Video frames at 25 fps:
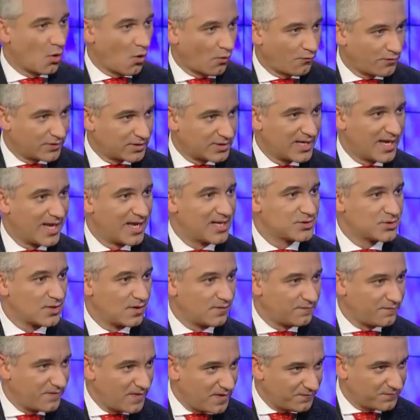over the age
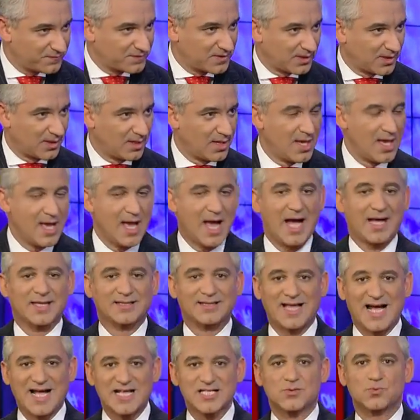of 50. Yeah.
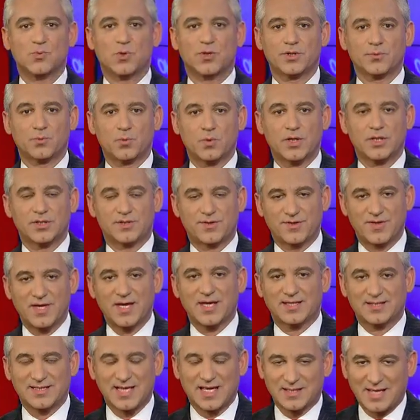And that's when we
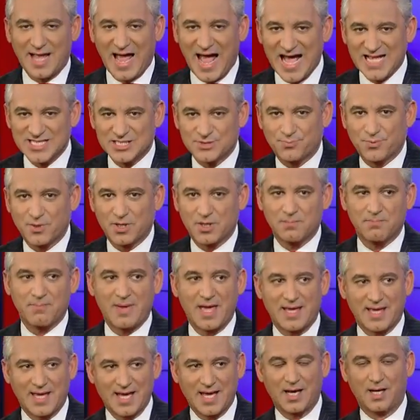think that aspirin
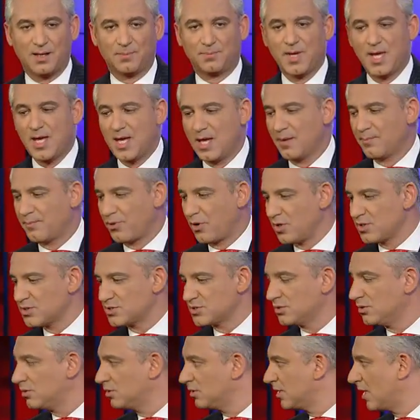may help. But
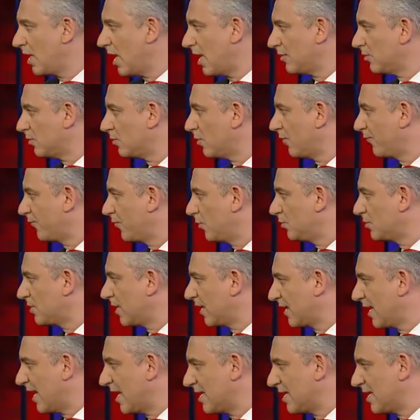Personally, I don't know if you take